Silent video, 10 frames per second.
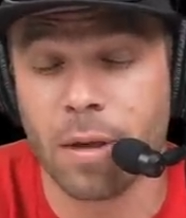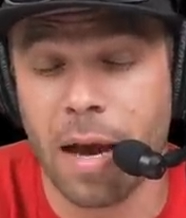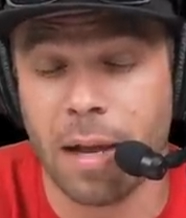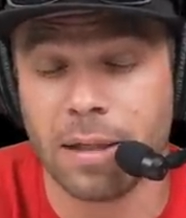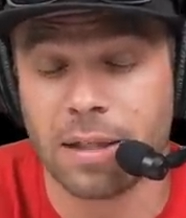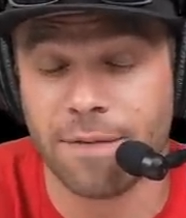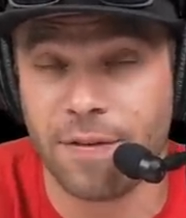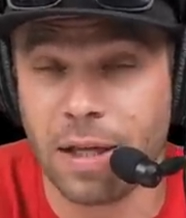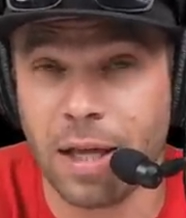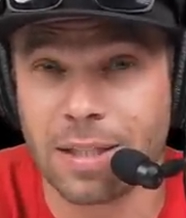Allison
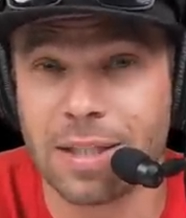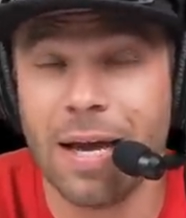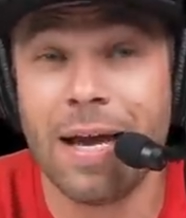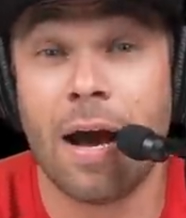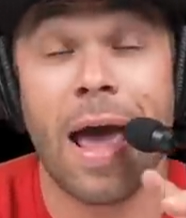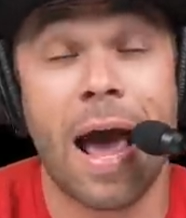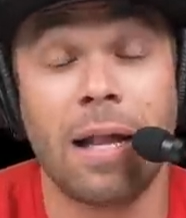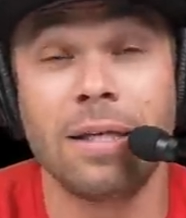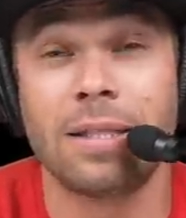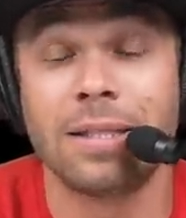Felix. Now,
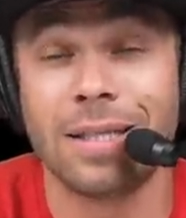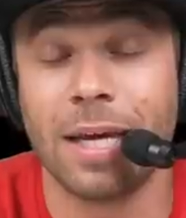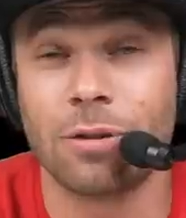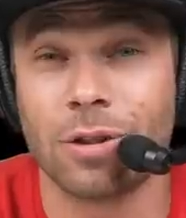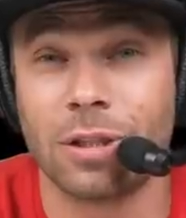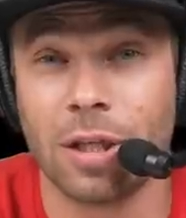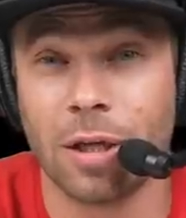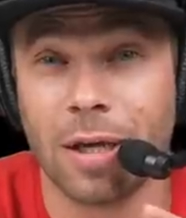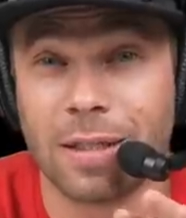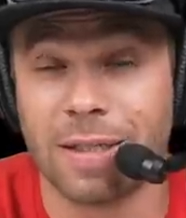Allison's an
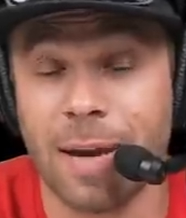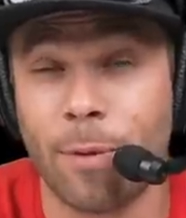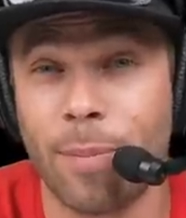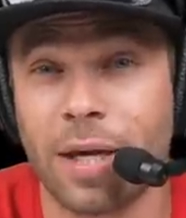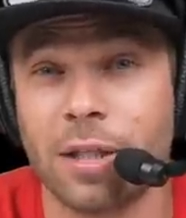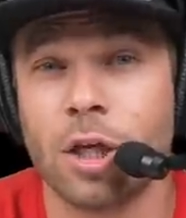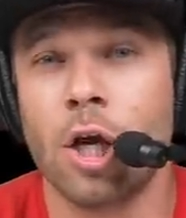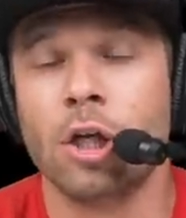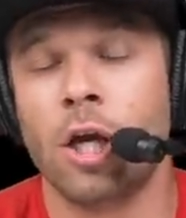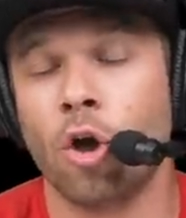interesting example because
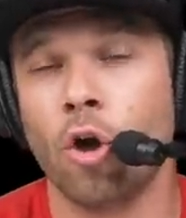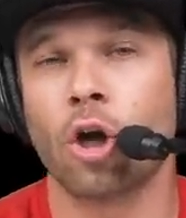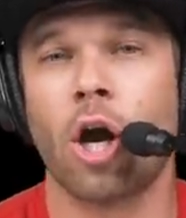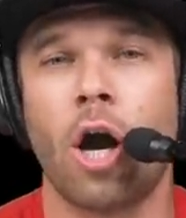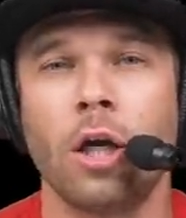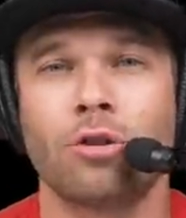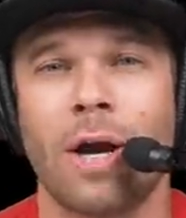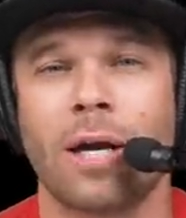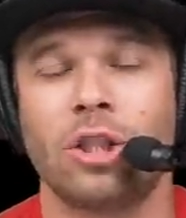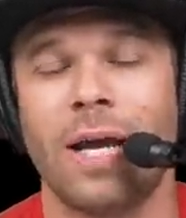in her
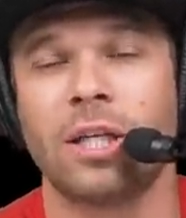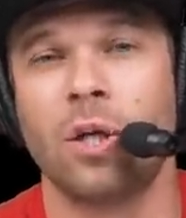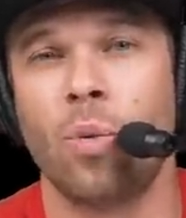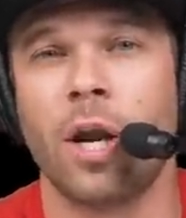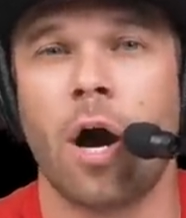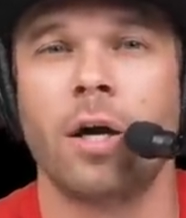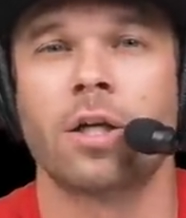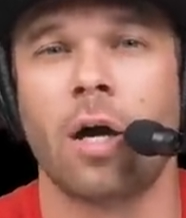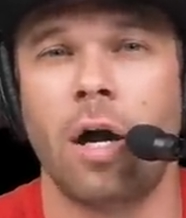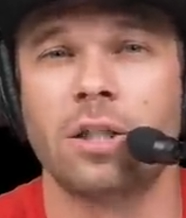contract, she actually went on
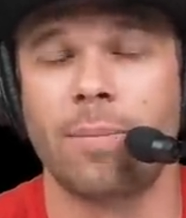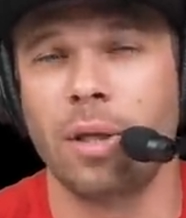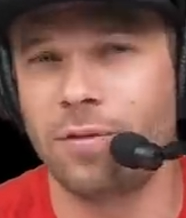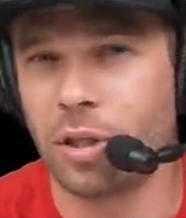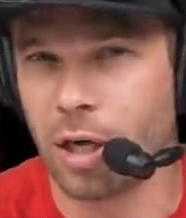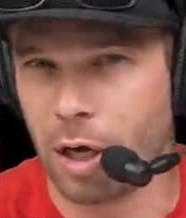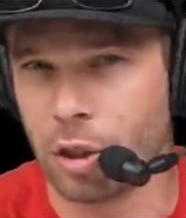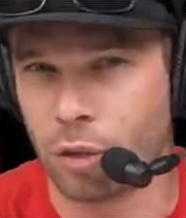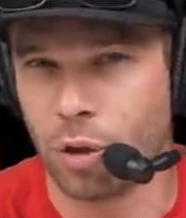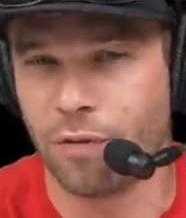to college. I believe she got a
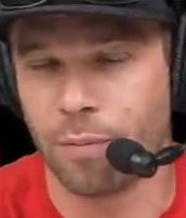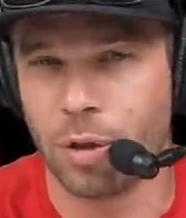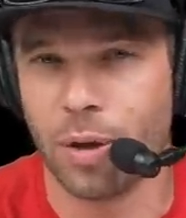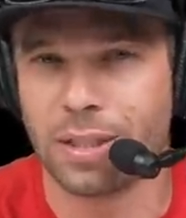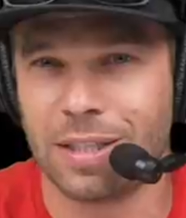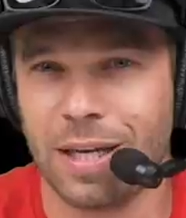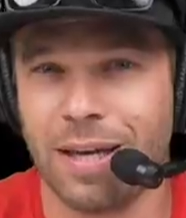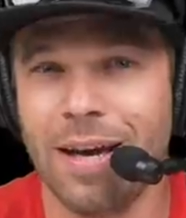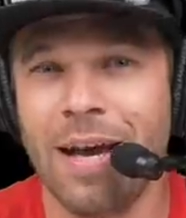degree from USC,